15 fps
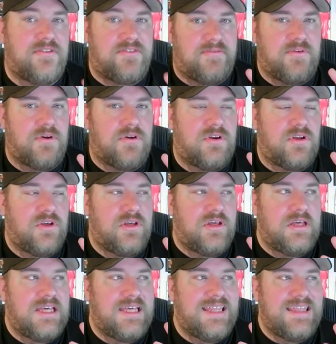I've heard
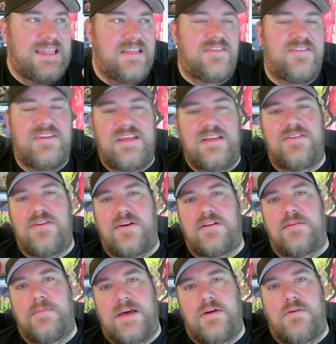this scene talked
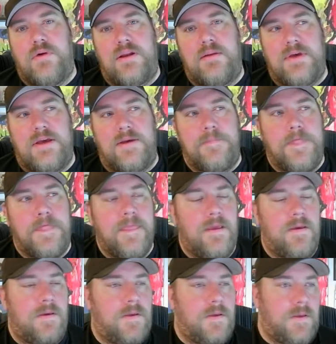about quite a bit.
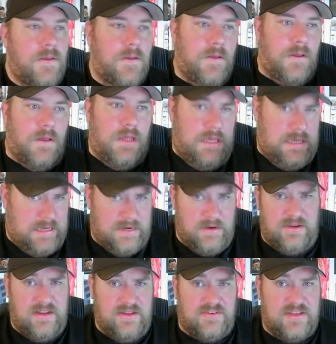And
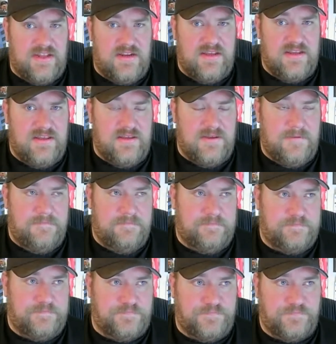it's gonna,
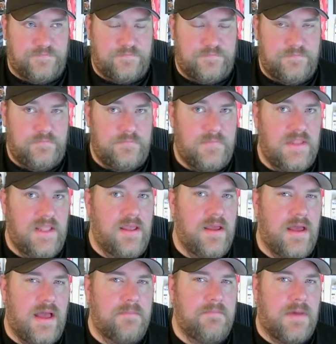
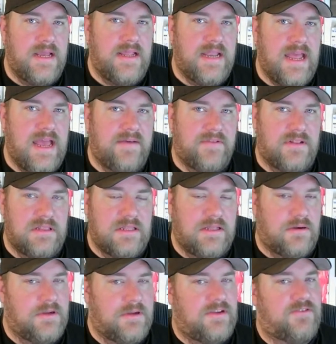I might have a little
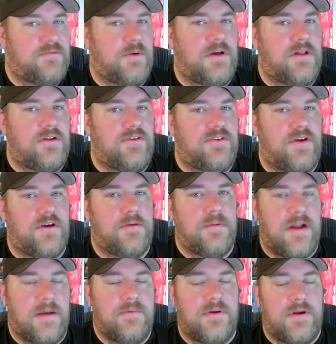bit of spoiler talk, but
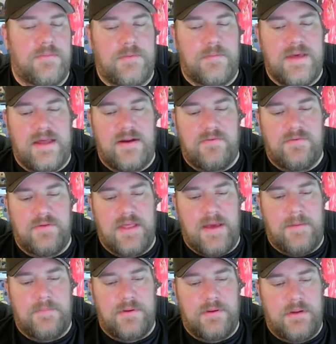I'll put up the banner for
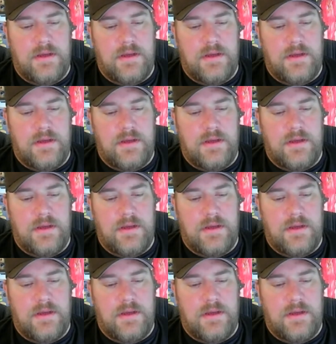that. But